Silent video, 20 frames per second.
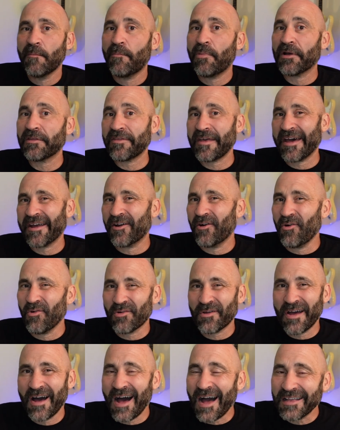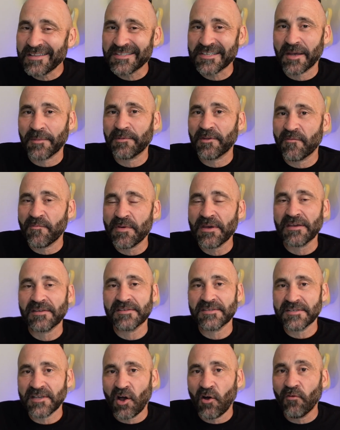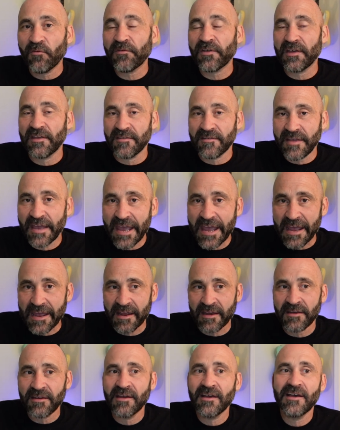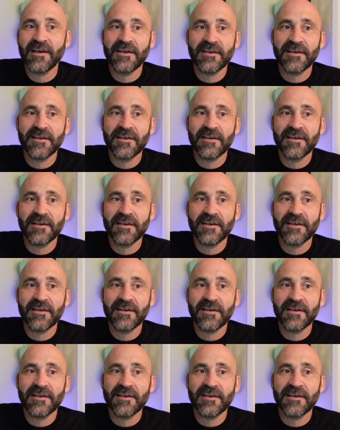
but that whole concept of being self contained